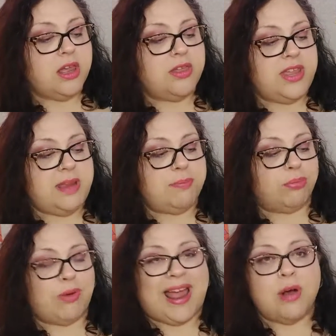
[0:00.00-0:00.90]
The
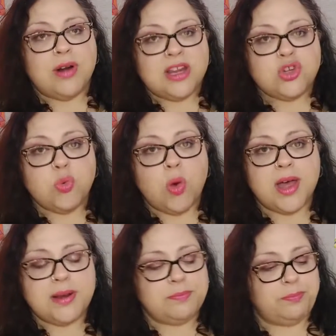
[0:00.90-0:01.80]
brownish
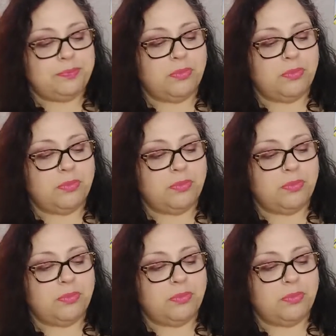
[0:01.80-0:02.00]
one